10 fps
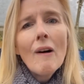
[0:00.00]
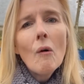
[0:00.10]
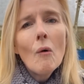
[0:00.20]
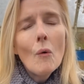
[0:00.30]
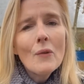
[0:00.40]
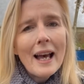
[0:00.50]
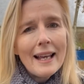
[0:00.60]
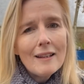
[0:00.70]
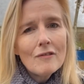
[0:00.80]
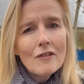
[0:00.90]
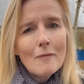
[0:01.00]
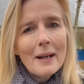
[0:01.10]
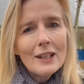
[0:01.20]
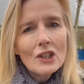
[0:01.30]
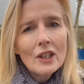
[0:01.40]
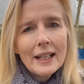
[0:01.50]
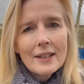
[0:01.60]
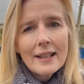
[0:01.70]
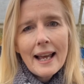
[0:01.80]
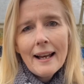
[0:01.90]
all that information is
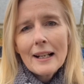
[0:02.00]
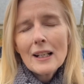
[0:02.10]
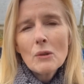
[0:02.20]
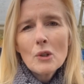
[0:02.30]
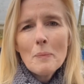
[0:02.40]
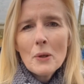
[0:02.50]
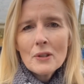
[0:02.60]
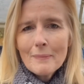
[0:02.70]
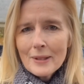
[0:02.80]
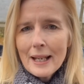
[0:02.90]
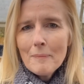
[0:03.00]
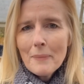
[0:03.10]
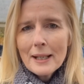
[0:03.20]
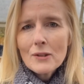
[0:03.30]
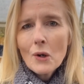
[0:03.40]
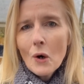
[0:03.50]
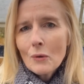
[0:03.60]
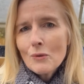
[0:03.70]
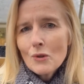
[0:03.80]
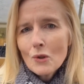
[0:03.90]
there, and I'll also put some tidbits
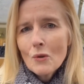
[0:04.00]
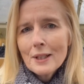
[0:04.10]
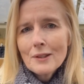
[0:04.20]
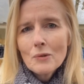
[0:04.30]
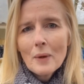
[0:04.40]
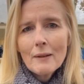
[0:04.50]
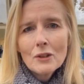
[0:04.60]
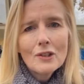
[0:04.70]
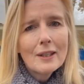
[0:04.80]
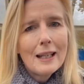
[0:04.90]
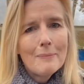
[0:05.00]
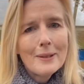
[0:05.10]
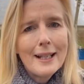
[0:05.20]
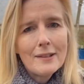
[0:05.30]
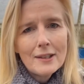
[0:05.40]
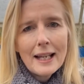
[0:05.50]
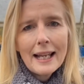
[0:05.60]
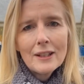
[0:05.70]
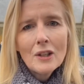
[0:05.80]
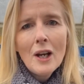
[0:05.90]
on stories as well, just to keep us
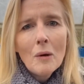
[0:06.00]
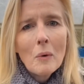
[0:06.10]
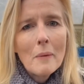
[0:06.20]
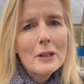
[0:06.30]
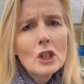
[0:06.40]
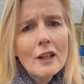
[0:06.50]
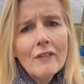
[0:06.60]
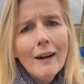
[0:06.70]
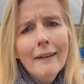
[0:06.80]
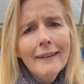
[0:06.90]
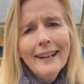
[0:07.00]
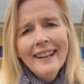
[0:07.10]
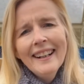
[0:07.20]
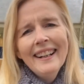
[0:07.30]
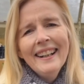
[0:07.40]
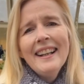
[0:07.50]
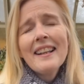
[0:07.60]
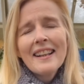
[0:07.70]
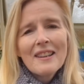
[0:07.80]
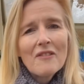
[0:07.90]
entertained while we shiver.
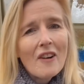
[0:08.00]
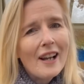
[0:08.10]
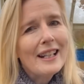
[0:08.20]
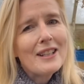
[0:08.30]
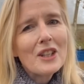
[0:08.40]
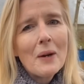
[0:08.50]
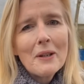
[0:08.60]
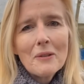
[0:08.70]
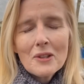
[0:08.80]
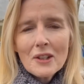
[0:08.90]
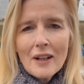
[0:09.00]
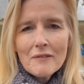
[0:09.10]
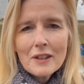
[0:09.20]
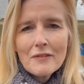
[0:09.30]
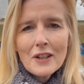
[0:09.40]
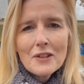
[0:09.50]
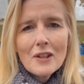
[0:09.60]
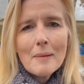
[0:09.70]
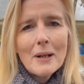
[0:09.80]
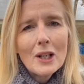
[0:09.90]
The fire is going on tonight for the first
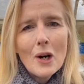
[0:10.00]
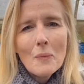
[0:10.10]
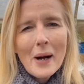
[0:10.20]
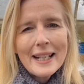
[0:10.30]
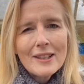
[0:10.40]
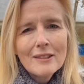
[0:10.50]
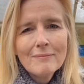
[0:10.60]
time. I can't wait.